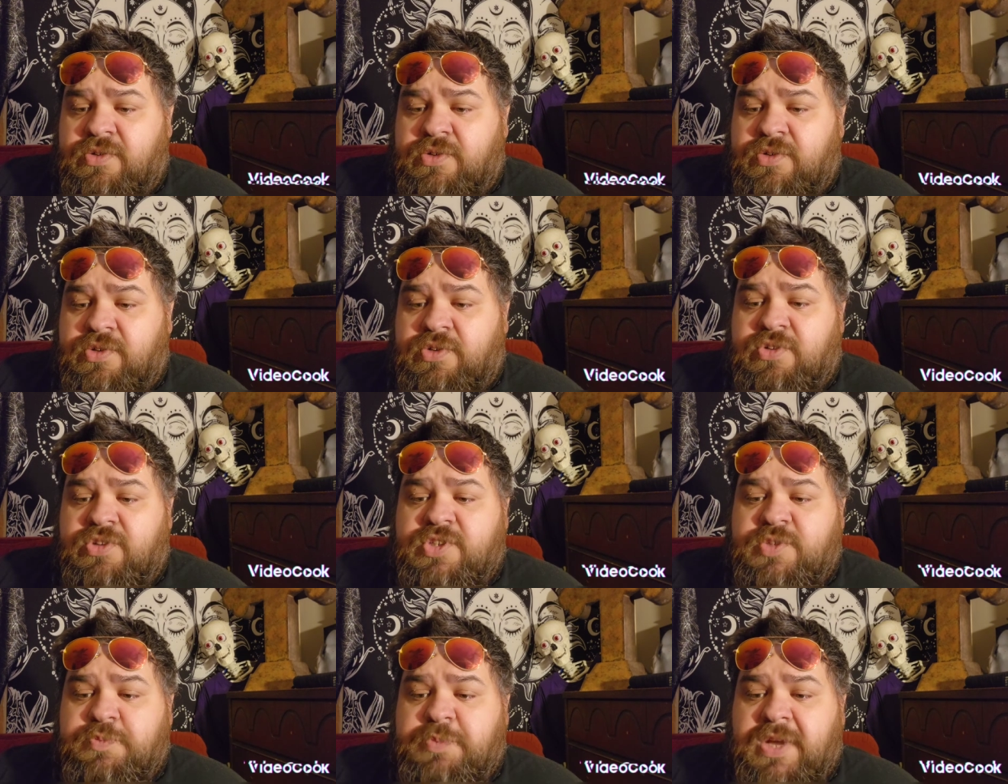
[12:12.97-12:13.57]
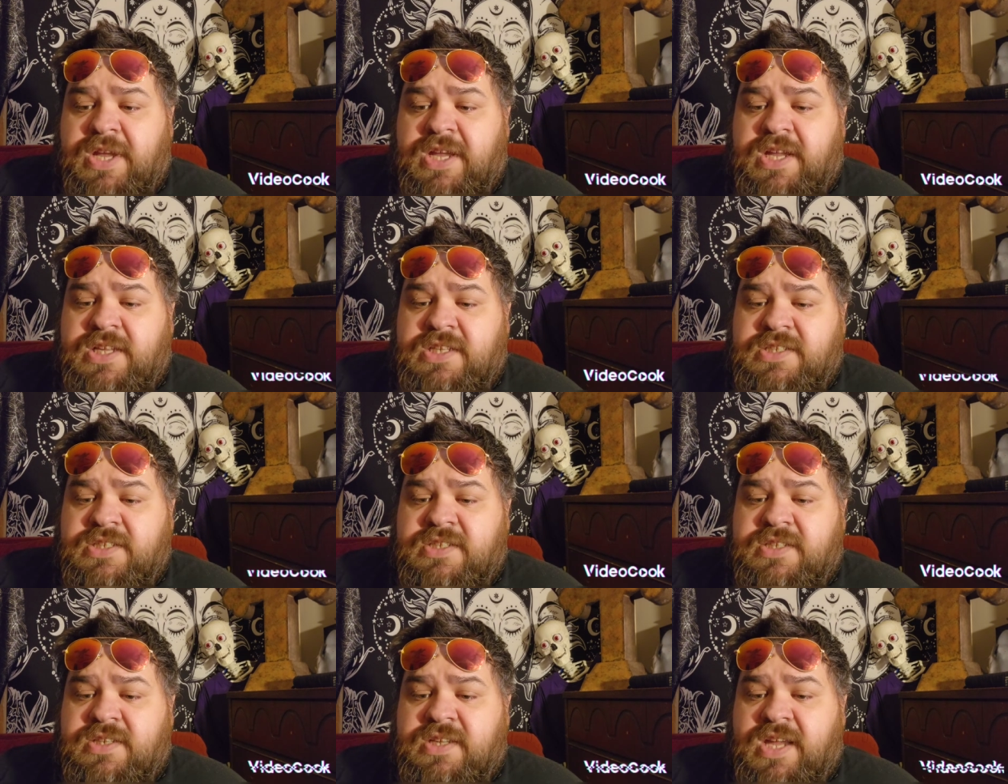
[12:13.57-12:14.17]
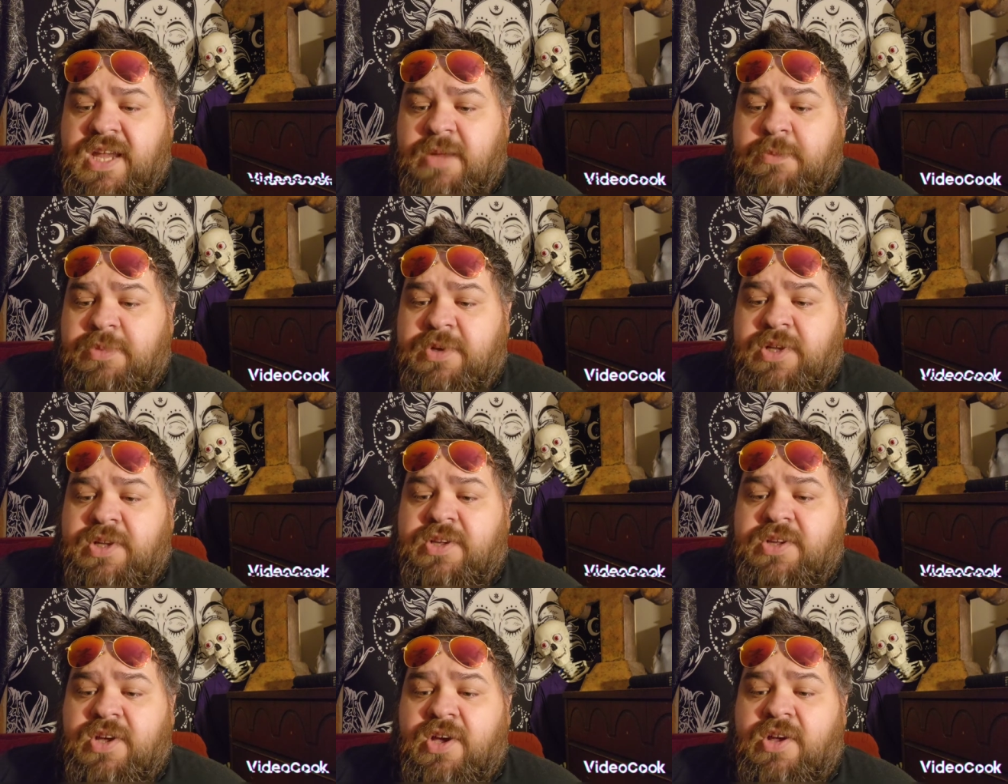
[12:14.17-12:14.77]
whose pants had
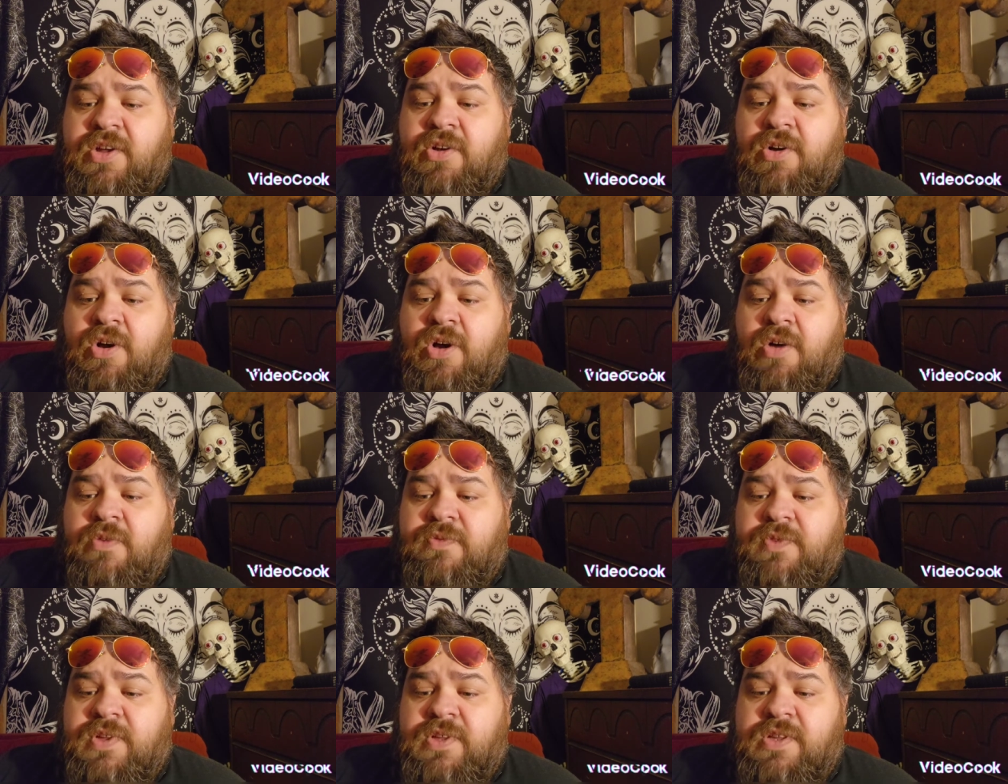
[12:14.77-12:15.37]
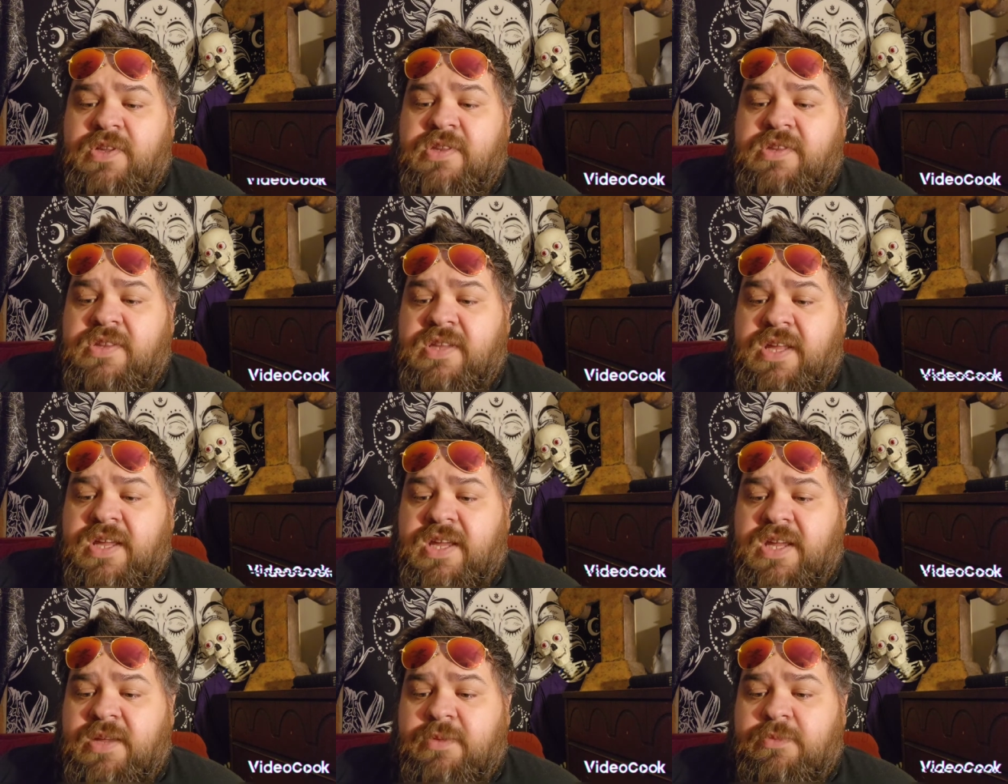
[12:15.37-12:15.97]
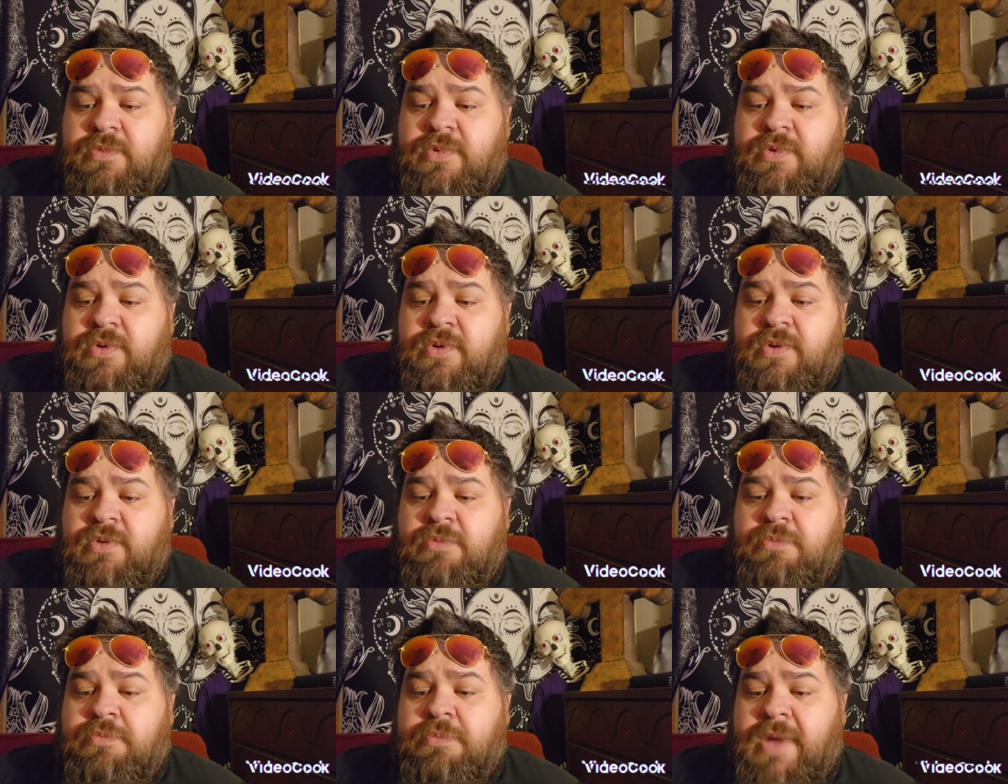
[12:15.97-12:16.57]
been cut off in the same
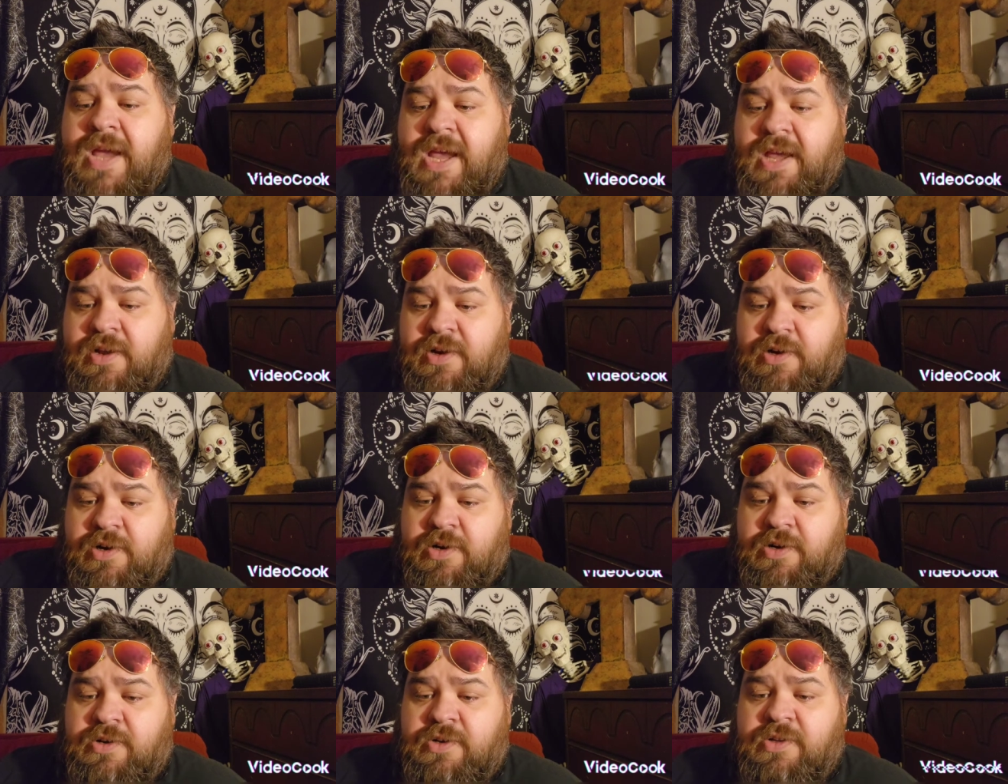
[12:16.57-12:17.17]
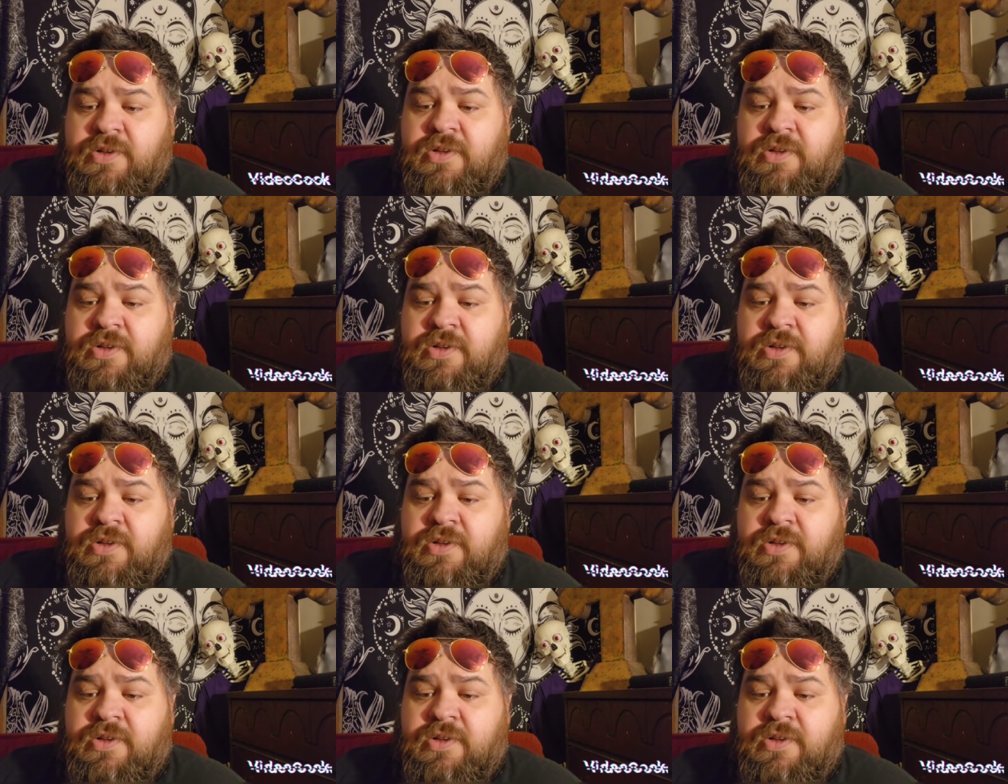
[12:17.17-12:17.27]
matter